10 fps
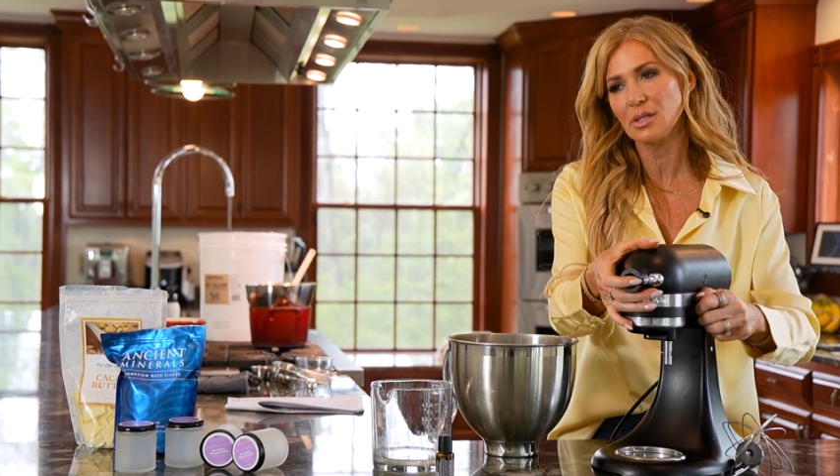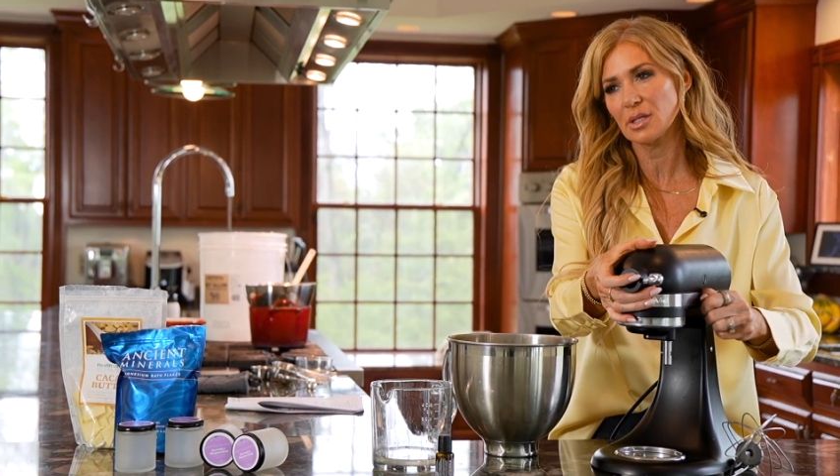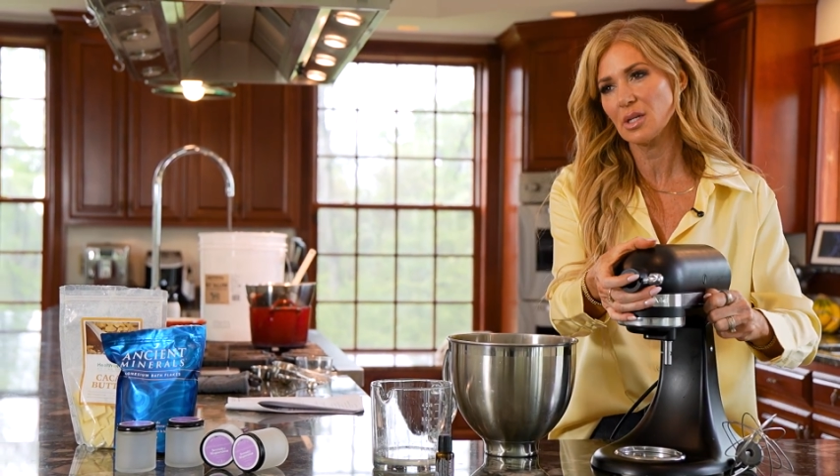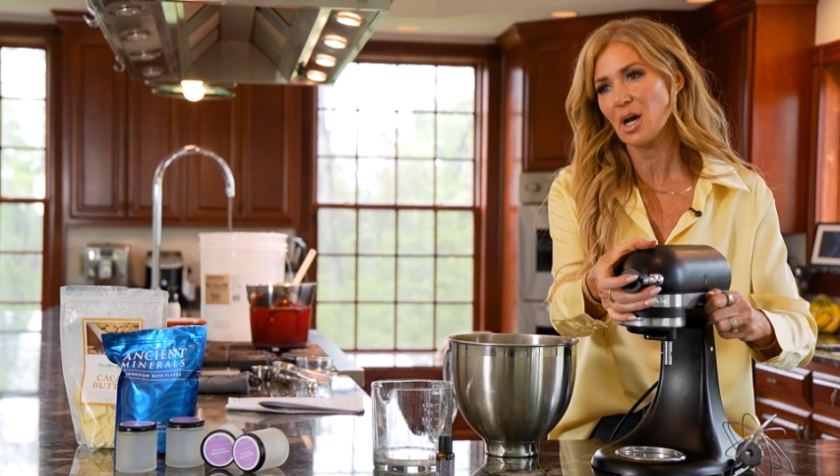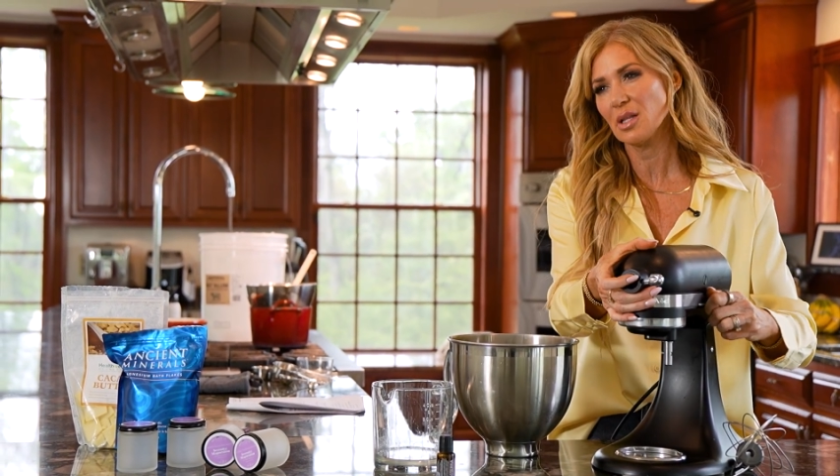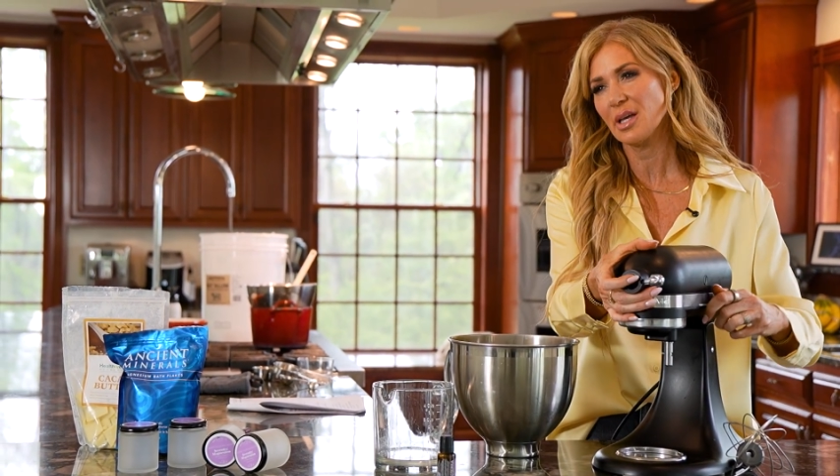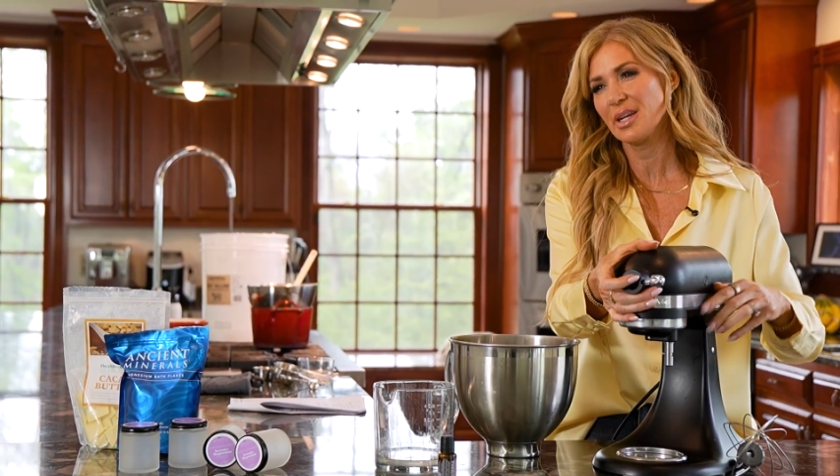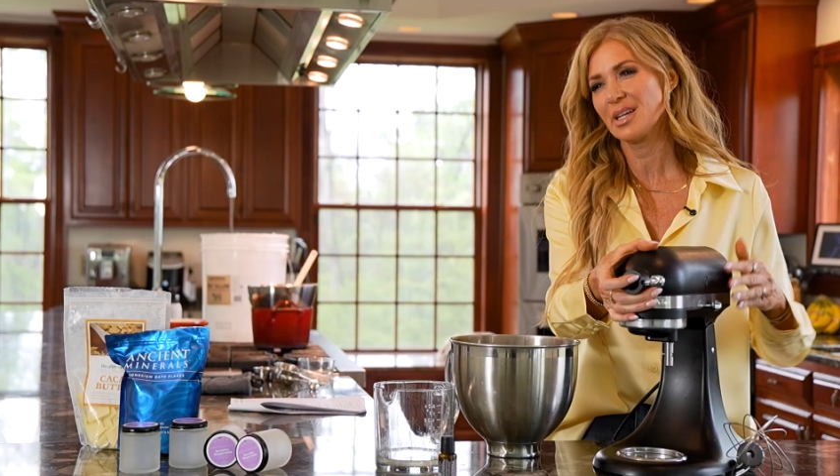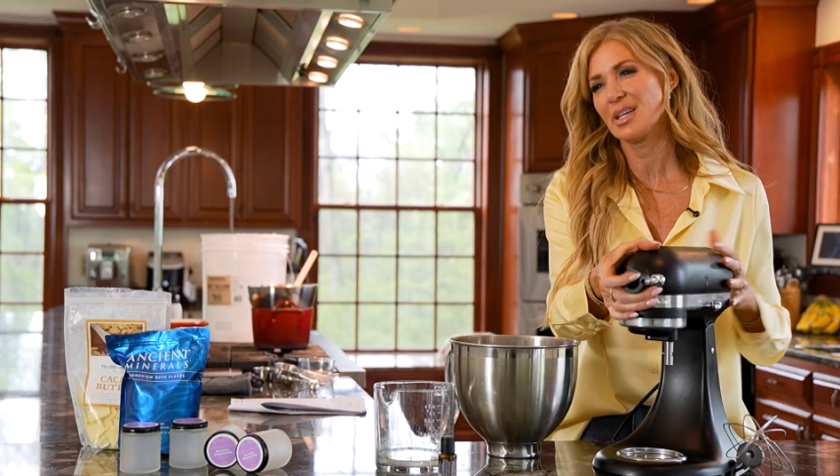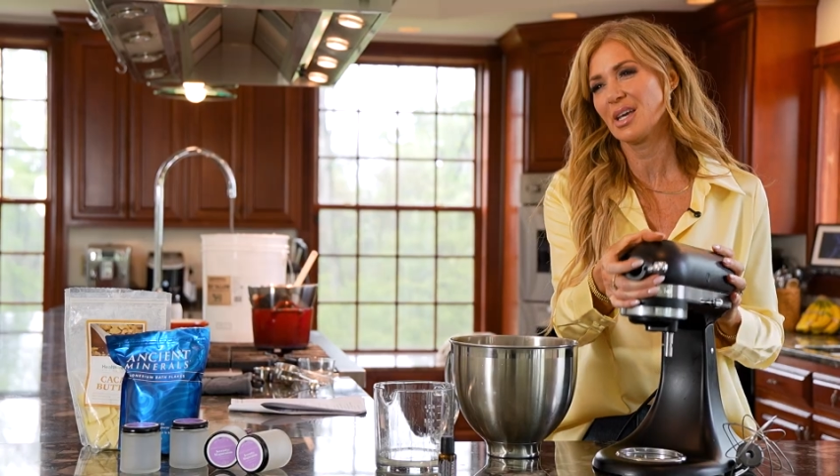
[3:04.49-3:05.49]
to not
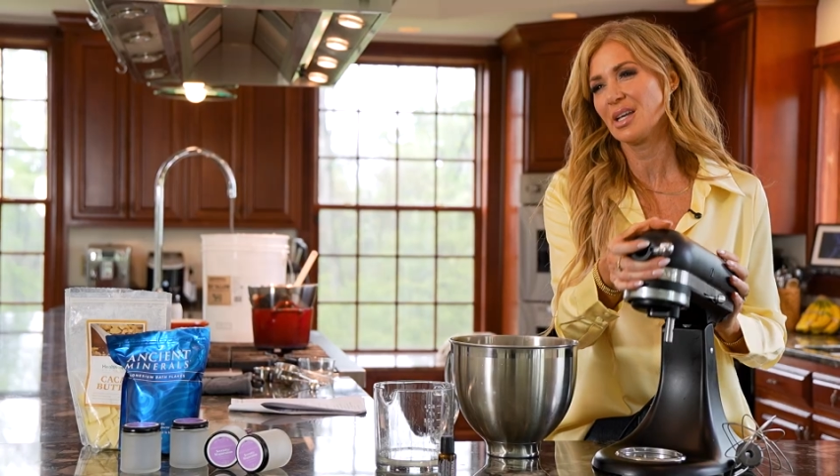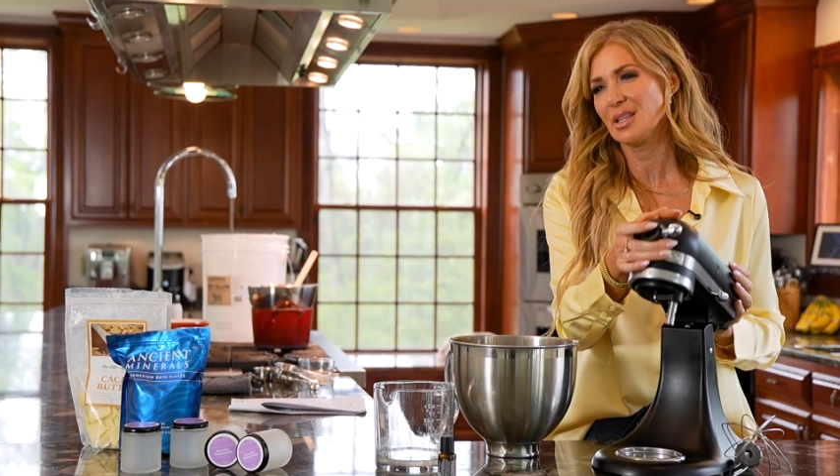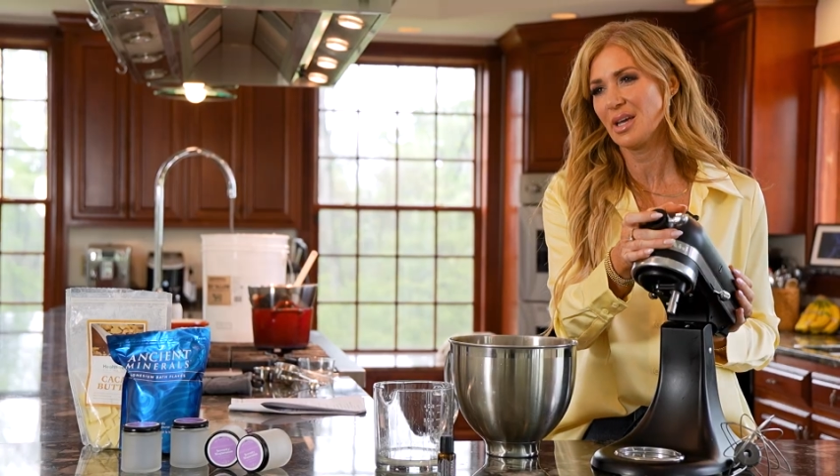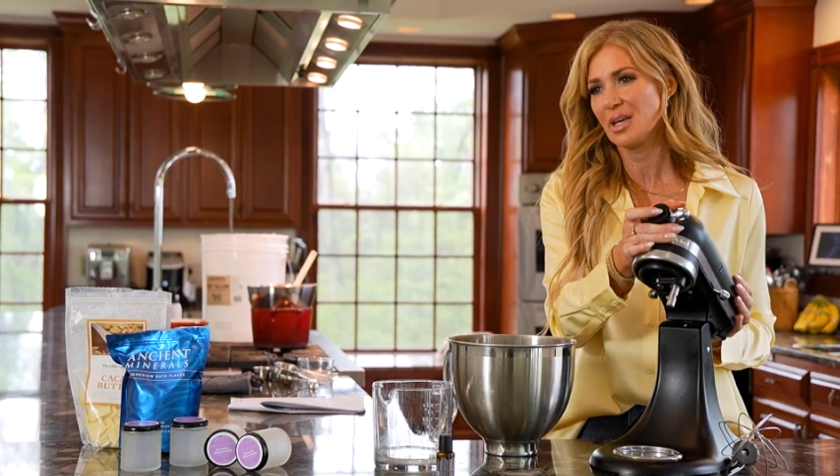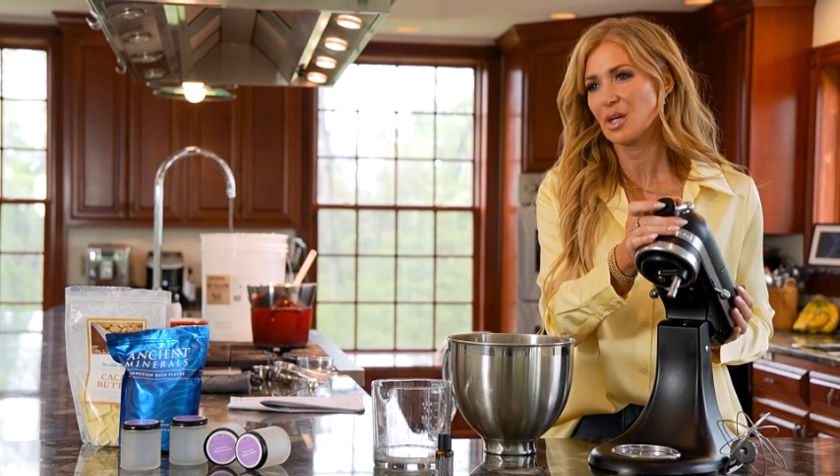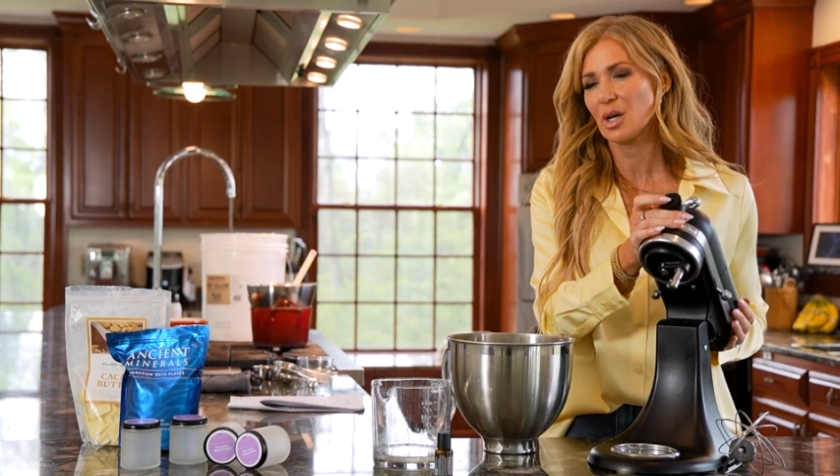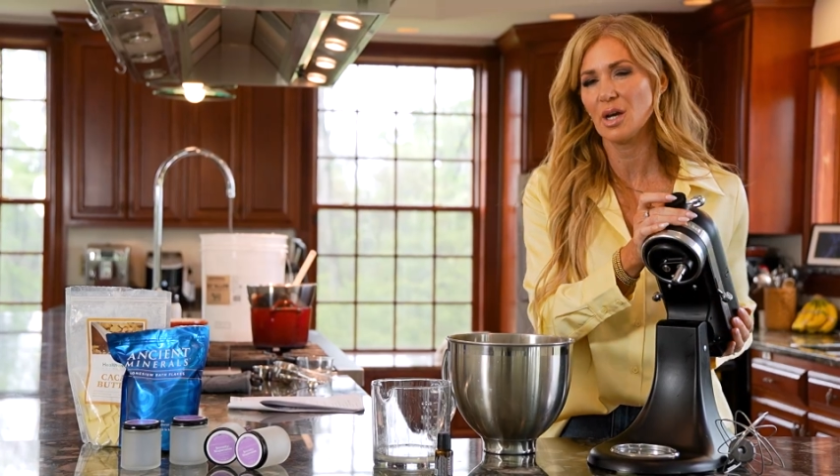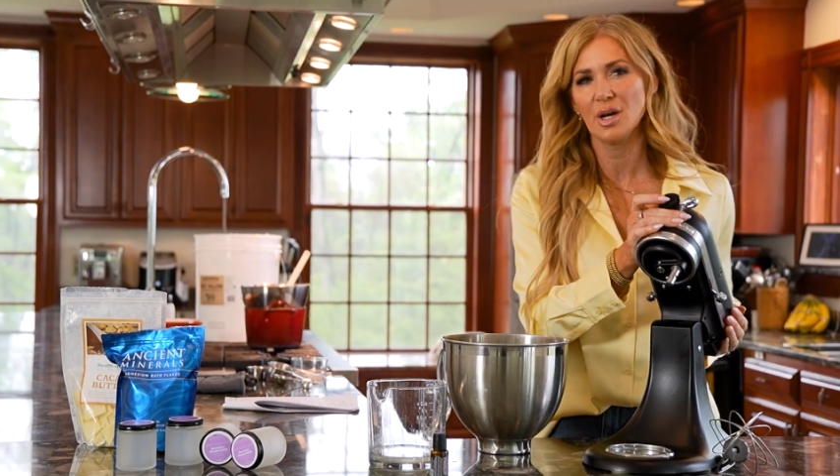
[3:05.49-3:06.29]
letting it get like